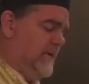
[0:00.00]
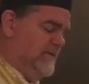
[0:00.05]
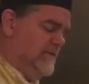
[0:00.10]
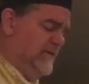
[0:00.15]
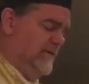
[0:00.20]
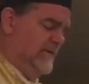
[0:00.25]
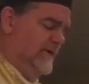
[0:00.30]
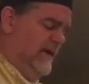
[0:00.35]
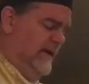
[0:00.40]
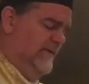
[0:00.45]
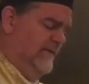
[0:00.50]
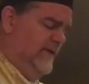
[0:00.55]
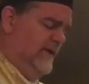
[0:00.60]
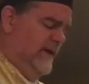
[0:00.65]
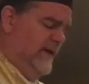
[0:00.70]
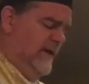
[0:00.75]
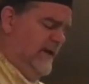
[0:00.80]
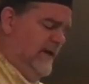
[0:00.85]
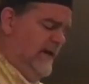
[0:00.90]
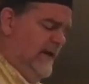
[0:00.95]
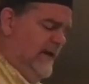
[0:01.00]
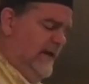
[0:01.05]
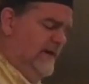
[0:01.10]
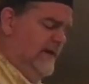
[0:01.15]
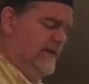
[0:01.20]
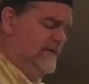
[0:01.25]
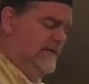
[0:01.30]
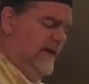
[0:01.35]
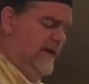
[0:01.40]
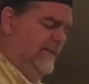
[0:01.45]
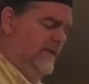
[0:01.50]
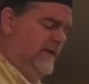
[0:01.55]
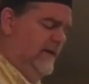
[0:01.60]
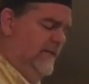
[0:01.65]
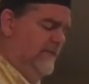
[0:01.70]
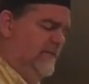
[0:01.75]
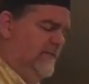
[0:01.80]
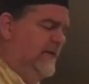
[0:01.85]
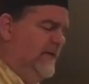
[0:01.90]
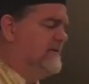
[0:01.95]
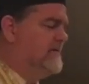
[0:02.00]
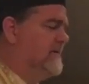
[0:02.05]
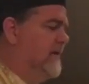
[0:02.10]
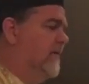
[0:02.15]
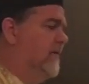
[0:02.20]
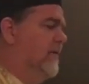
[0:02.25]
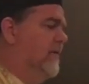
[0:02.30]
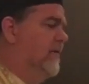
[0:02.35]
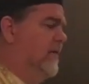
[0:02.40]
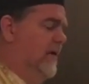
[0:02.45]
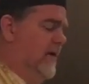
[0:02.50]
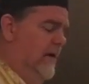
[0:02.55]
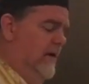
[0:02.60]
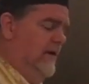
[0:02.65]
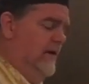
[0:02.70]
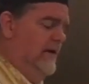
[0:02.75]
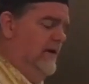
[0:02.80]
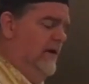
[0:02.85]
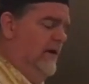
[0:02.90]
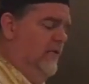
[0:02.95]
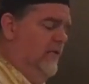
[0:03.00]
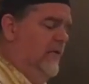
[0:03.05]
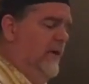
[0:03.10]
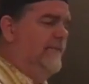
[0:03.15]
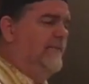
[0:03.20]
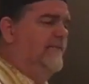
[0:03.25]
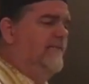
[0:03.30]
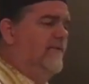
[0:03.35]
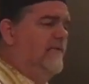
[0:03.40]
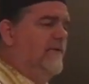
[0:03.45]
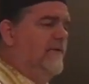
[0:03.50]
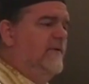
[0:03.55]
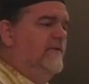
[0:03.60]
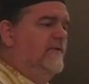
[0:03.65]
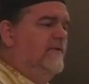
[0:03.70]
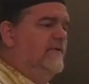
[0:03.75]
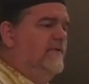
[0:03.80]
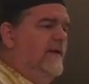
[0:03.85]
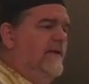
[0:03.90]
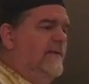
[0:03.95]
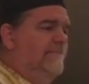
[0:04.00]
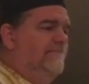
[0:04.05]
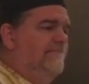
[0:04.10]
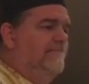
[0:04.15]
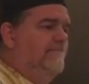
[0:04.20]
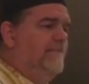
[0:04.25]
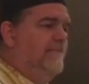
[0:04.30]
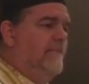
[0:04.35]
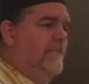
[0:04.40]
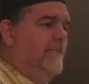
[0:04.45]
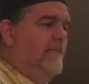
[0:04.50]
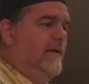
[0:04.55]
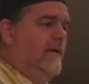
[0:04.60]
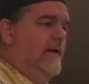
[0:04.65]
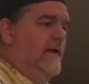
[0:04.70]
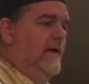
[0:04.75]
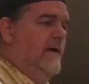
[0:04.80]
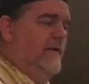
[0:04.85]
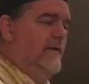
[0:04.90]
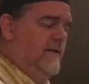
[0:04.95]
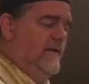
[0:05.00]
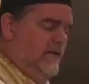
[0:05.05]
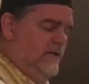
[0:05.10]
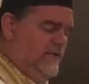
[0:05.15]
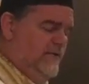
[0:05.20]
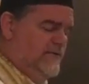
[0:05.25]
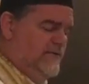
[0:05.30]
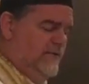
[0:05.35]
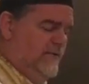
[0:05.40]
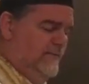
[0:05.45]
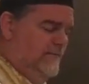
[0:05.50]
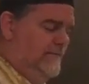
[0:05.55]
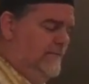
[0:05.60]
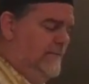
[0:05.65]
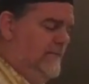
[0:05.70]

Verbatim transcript: So David had a deep and complete sorrow, and he wept for his sin. Then also